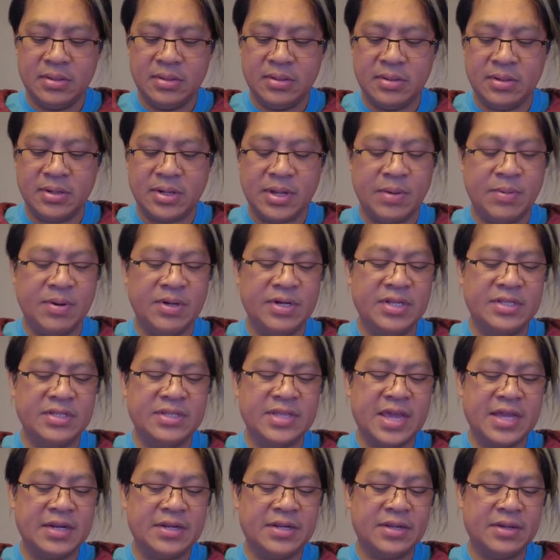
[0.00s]
okay, what does
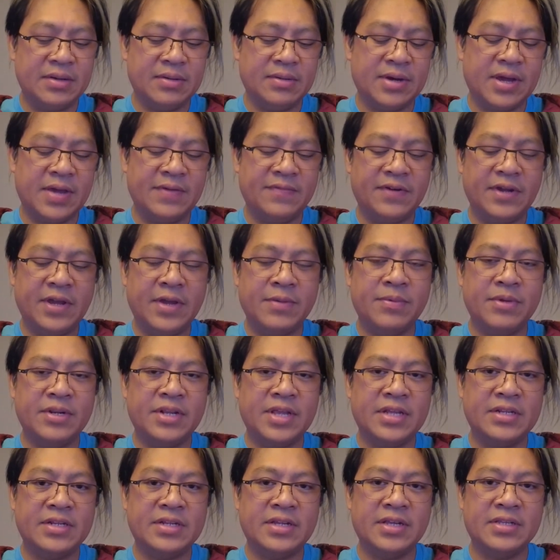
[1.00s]
that do? I forget what
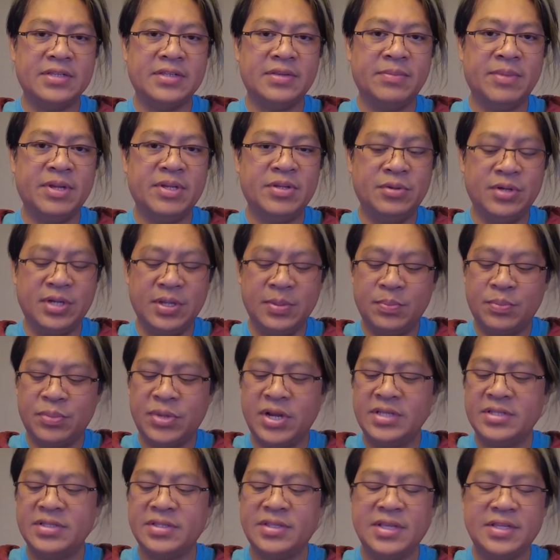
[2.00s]
that does. But you can
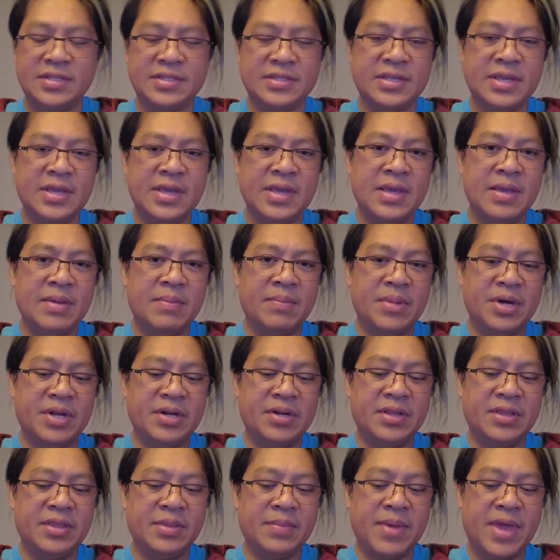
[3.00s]
press this button at the